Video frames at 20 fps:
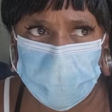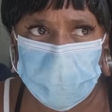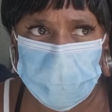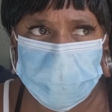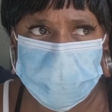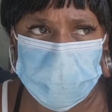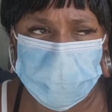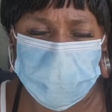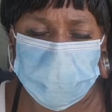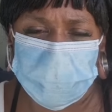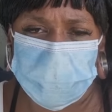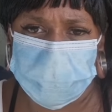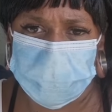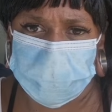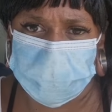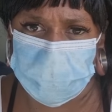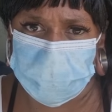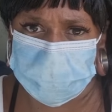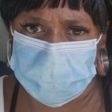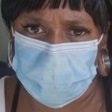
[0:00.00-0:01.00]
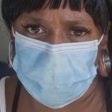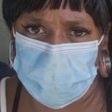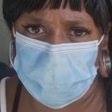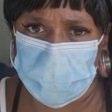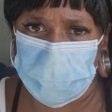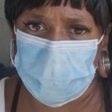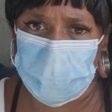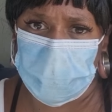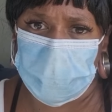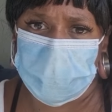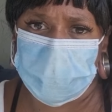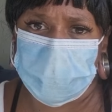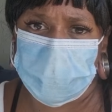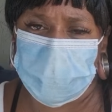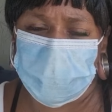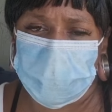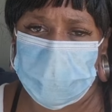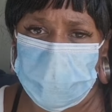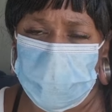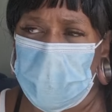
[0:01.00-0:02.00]
Central Middlesex Hospital.
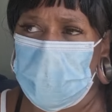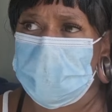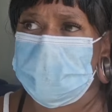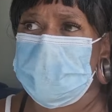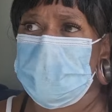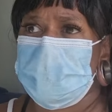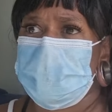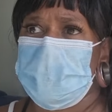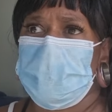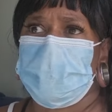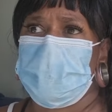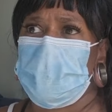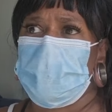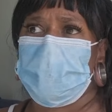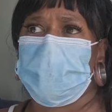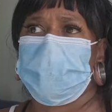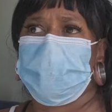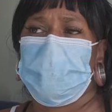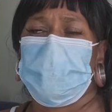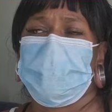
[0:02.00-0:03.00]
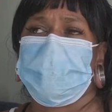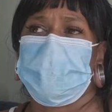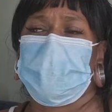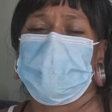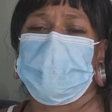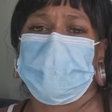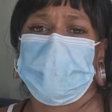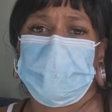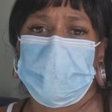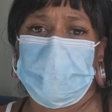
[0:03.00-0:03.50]
Why would there be a Roundwood ward then?